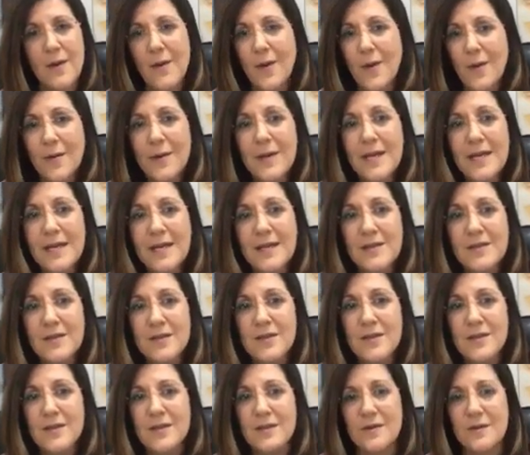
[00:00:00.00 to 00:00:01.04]
All we need to
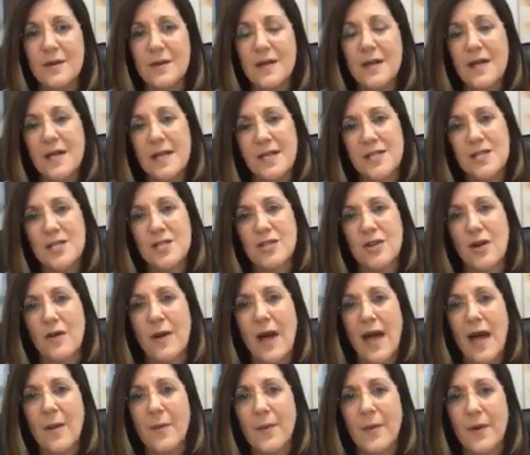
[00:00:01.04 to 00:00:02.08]
do is show
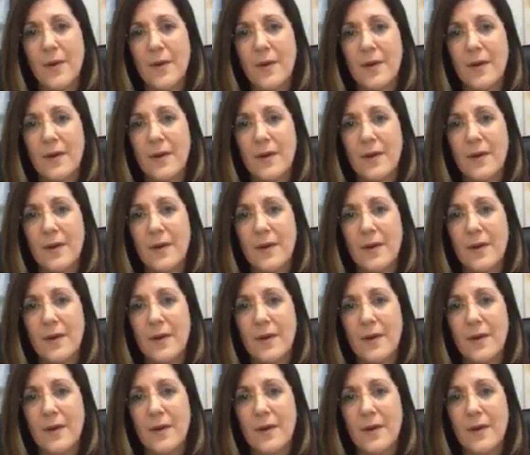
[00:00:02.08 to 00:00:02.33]
up.